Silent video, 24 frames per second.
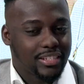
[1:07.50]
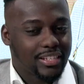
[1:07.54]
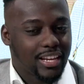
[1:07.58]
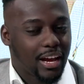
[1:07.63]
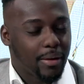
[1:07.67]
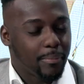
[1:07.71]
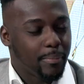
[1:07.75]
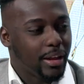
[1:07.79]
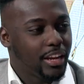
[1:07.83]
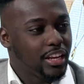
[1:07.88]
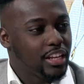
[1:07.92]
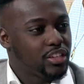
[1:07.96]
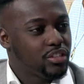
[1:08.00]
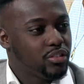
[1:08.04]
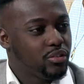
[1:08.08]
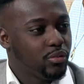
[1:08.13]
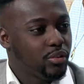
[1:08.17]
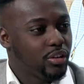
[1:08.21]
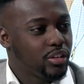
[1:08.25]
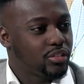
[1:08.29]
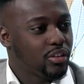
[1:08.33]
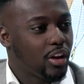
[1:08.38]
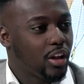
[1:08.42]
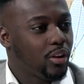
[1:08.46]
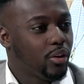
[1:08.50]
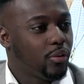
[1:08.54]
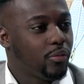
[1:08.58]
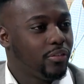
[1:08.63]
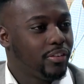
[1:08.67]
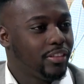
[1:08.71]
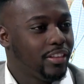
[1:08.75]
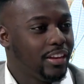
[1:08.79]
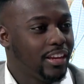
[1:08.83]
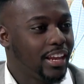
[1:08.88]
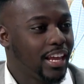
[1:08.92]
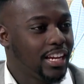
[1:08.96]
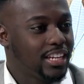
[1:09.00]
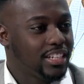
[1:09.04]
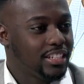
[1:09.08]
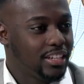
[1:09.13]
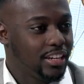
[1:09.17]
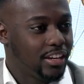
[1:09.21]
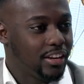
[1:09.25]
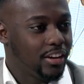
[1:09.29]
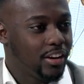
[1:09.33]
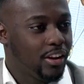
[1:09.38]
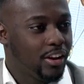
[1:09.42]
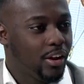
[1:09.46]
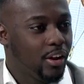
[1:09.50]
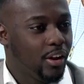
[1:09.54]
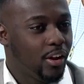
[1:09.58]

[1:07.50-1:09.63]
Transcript: is now many students all over the nation